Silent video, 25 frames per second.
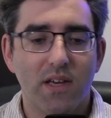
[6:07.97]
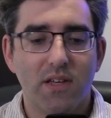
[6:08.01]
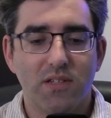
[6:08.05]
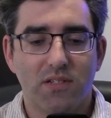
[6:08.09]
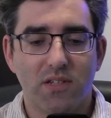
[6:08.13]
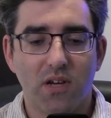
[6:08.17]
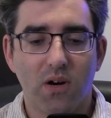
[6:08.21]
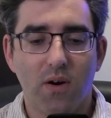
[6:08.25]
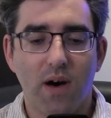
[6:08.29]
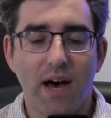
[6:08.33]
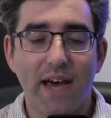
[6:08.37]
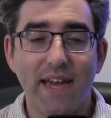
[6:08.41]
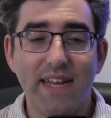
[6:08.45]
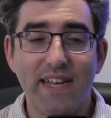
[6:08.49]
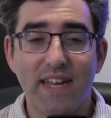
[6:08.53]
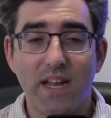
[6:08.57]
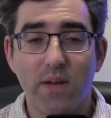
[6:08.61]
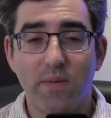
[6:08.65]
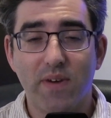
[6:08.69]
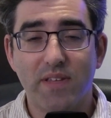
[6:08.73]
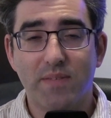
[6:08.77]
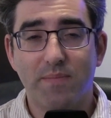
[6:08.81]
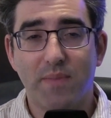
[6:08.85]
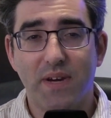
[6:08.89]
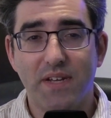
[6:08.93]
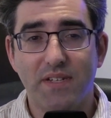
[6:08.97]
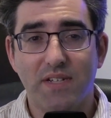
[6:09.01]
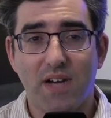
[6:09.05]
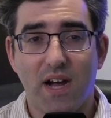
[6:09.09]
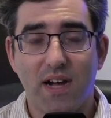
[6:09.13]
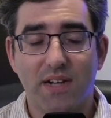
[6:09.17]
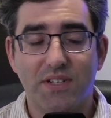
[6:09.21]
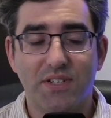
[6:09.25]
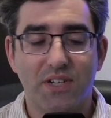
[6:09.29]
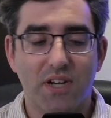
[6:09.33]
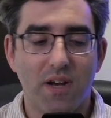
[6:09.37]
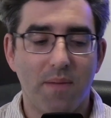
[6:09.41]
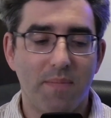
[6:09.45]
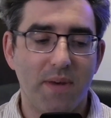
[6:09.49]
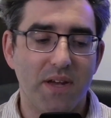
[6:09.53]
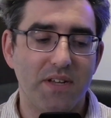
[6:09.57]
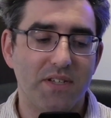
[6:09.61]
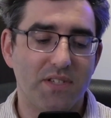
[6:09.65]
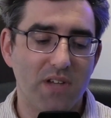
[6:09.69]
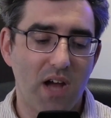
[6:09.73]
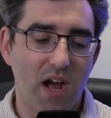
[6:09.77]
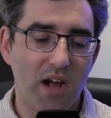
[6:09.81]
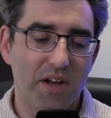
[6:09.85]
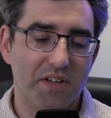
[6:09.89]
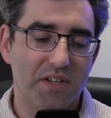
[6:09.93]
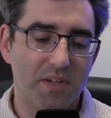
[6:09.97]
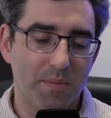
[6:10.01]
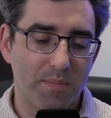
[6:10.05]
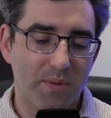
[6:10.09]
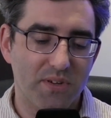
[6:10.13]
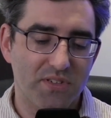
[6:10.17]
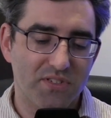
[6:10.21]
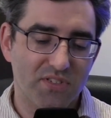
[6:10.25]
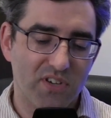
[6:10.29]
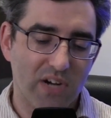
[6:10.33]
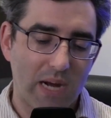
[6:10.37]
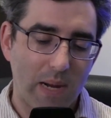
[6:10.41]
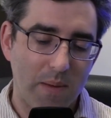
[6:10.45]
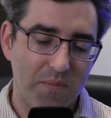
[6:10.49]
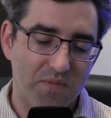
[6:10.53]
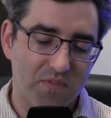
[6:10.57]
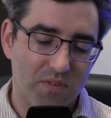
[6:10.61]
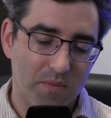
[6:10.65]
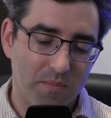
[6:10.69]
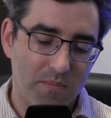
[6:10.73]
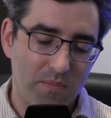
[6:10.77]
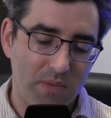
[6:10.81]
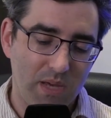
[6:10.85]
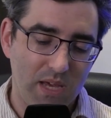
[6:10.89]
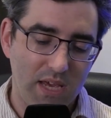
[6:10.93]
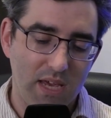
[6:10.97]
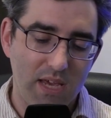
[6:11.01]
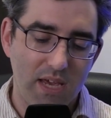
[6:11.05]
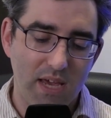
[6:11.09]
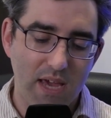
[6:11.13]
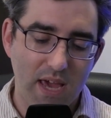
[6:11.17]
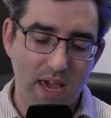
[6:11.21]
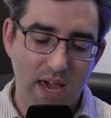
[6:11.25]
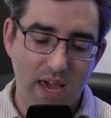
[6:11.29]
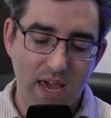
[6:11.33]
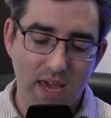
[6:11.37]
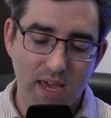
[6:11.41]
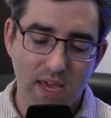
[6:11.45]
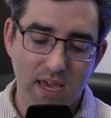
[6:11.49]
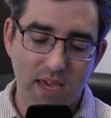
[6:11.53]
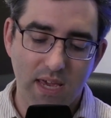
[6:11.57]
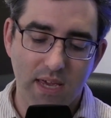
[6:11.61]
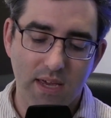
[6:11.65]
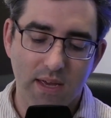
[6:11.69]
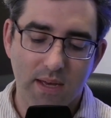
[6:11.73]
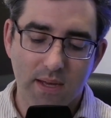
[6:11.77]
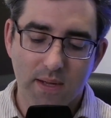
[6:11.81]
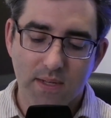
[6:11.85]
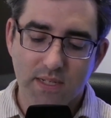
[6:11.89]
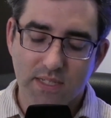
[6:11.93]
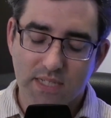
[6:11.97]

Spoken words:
So I did it with my doctor, and my doctor prescribed for me a